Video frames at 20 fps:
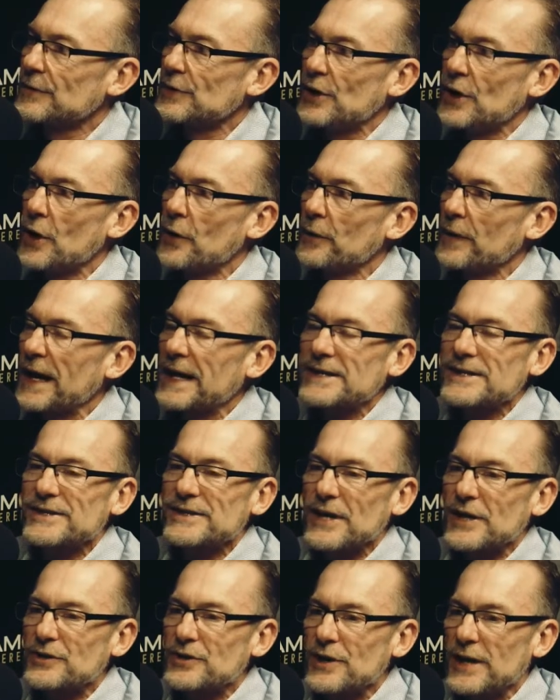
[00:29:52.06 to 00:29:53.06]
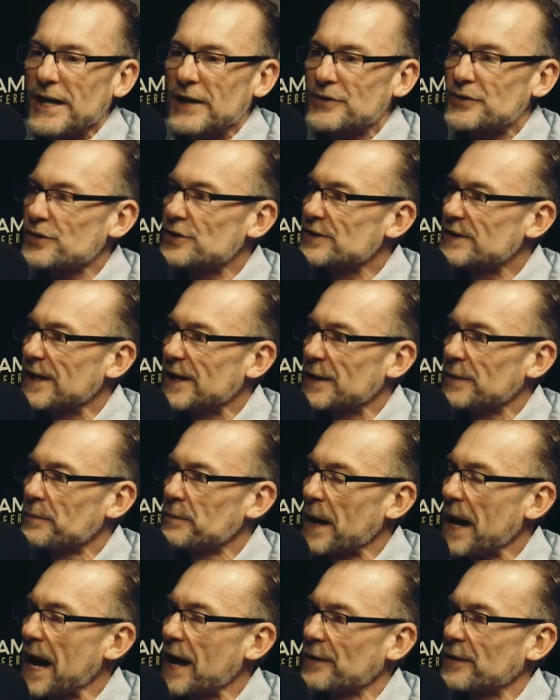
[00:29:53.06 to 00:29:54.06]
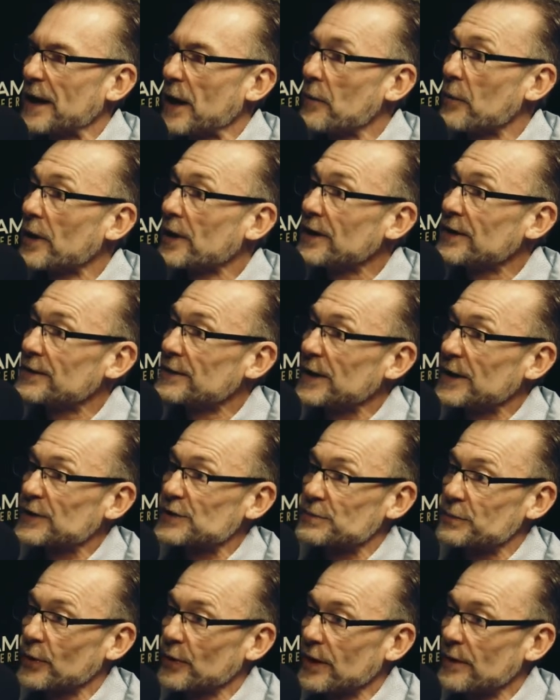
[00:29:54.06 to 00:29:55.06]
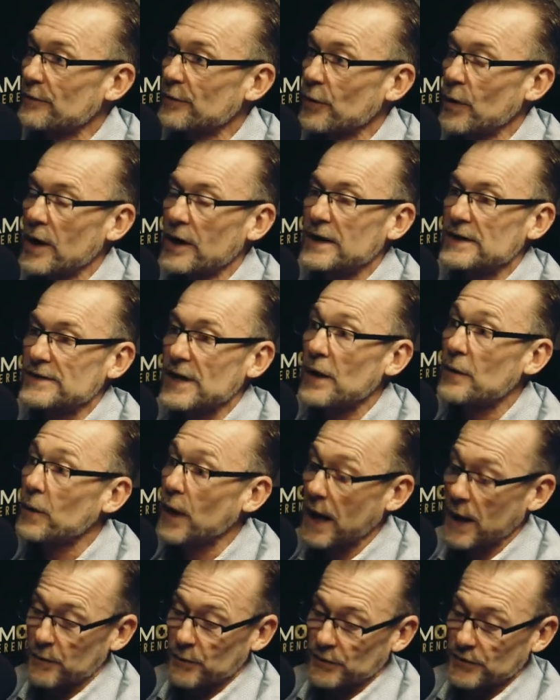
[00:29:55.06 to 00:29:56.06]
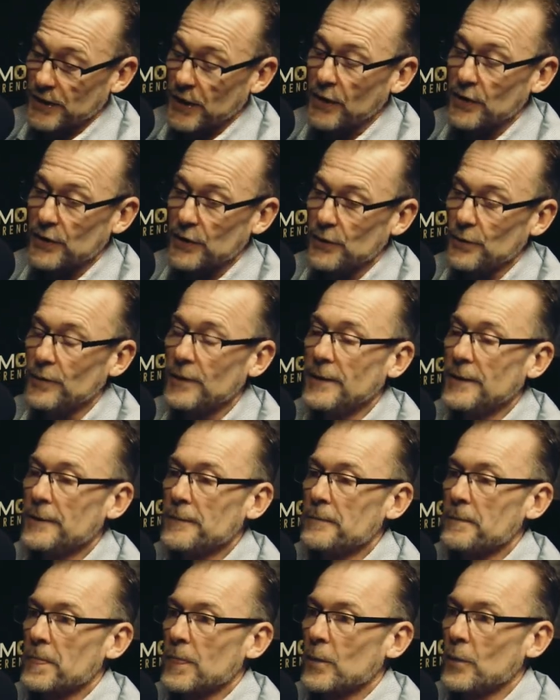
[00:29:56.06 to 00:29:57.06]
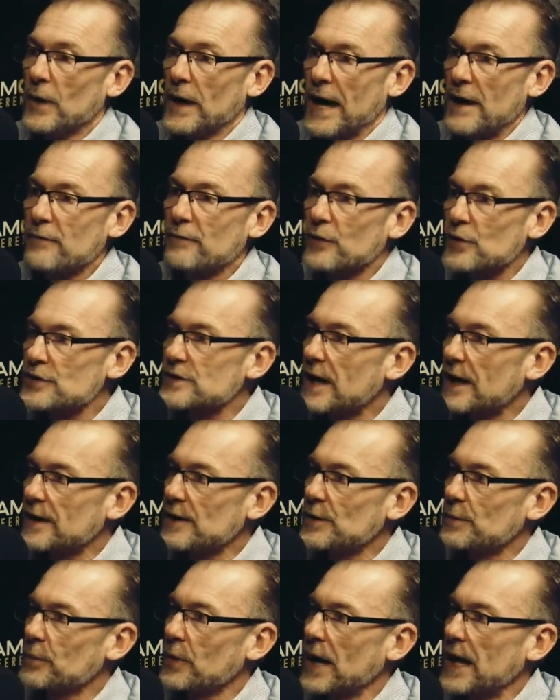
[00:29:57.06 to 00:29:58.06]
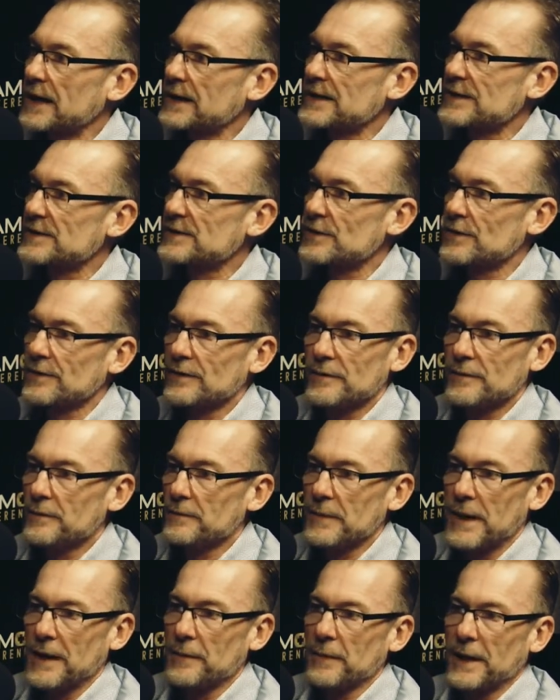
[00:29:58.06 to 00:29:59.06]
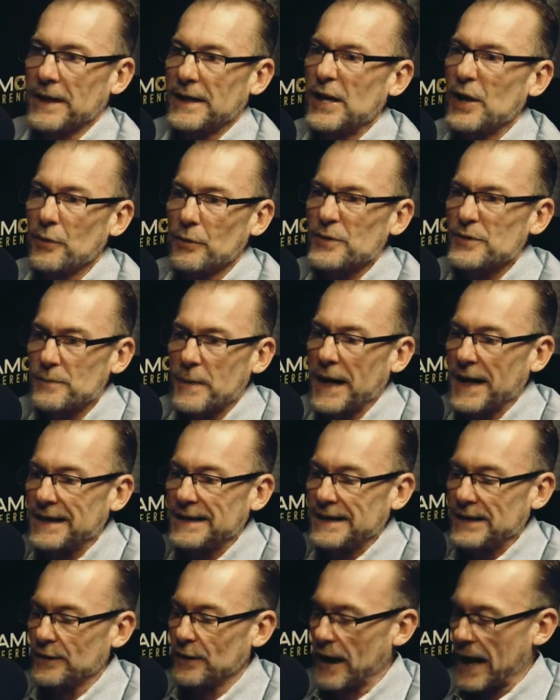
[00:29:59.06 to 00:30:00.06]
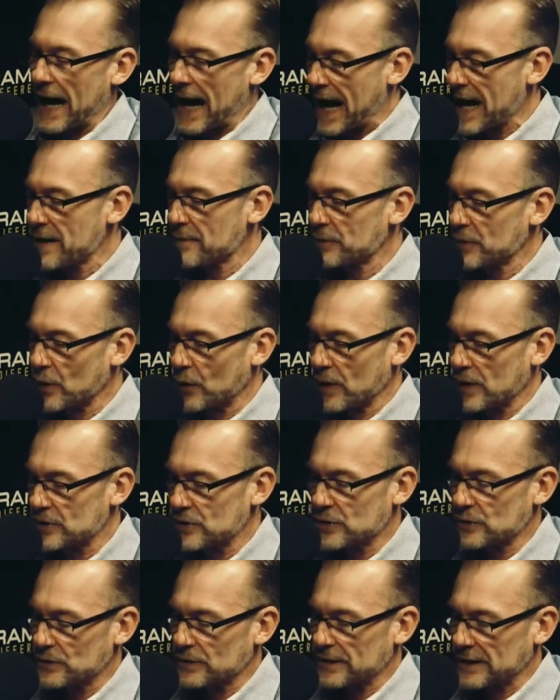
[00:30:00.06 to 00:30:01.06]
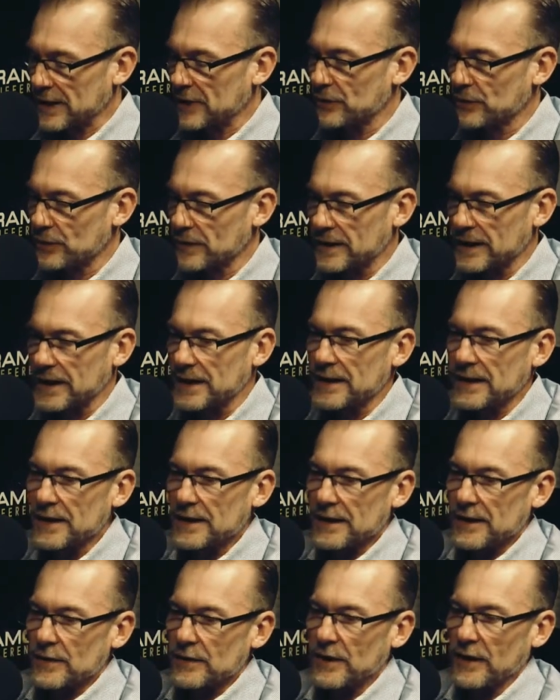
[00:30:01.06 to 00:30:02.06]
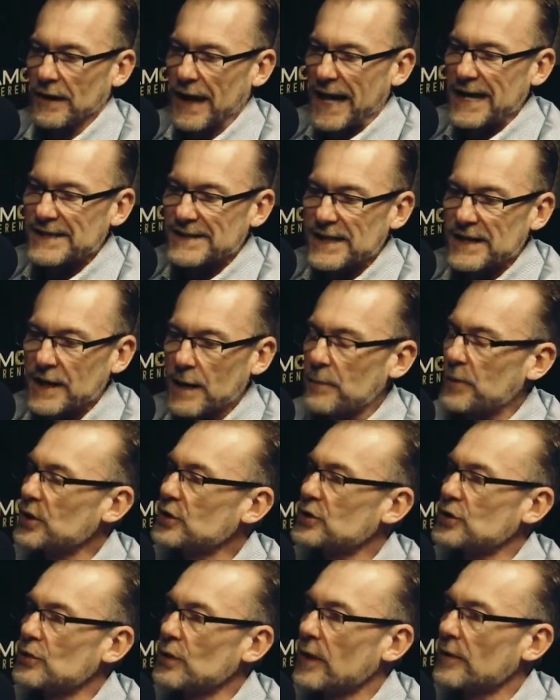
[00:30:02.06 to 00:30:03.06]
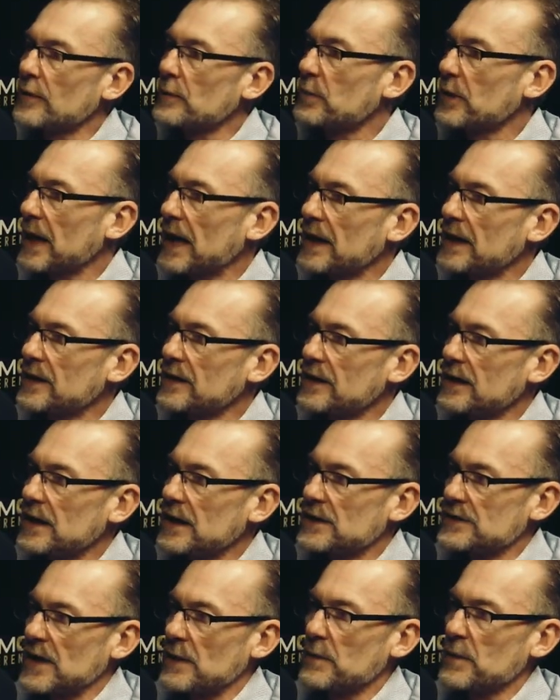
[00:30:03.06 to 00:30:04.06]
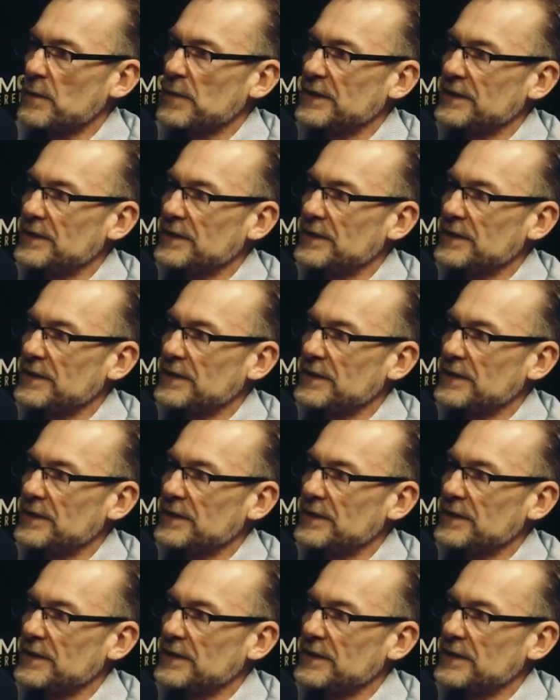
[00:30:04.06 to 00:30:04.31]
You know, that's such an interesting path, and I want to explore that for a while because I, sure. I will tell you, when I first got into practice, man, Mike, here was my deal. I am going to literally the last thing I'm going to do on the planet is I'm going to be